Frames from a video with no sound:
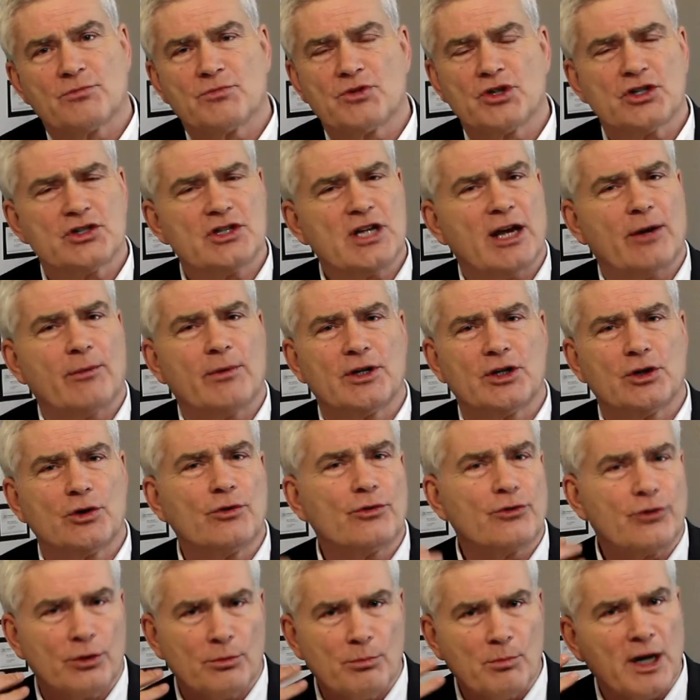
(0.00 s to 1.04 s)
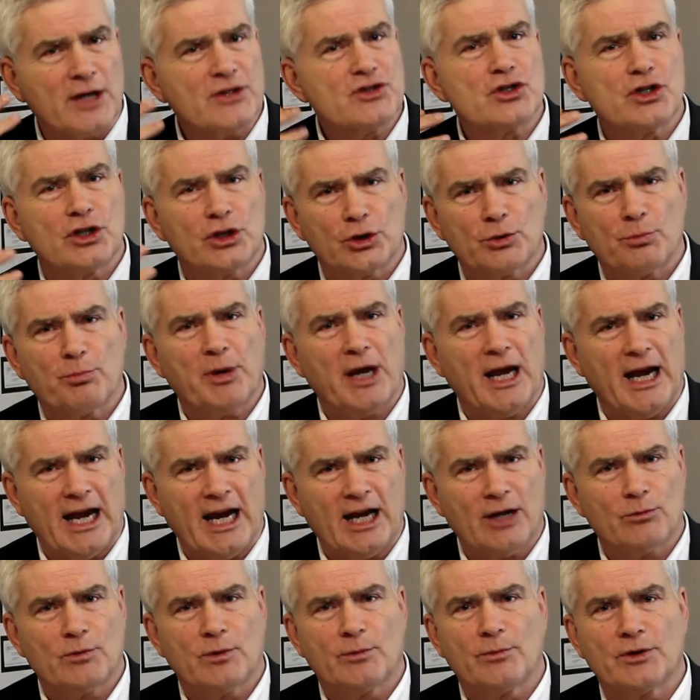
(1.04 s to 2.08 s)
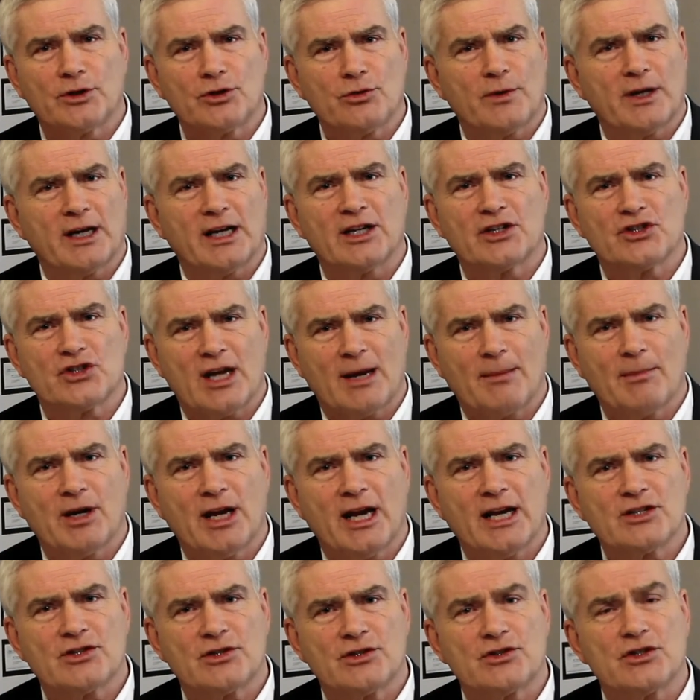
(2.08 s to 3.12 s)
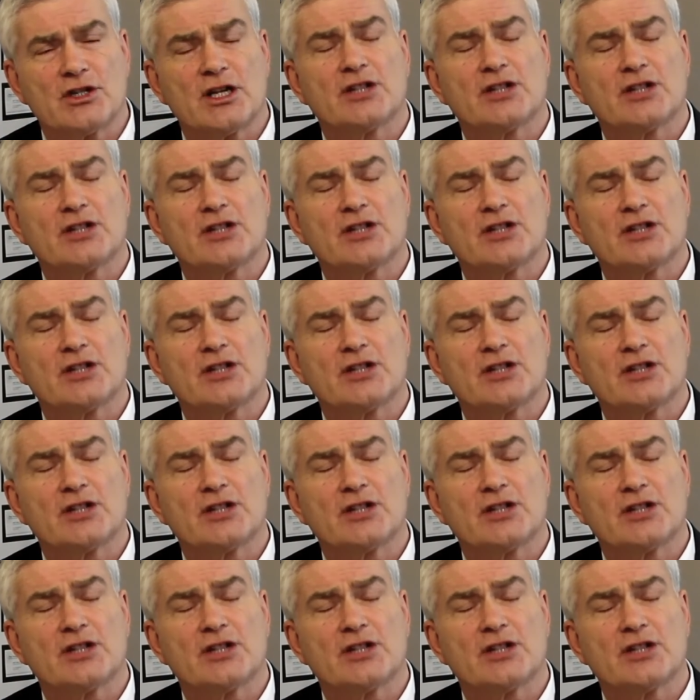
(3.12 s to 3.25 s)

just like we do for muscular pain when we're doing examinations.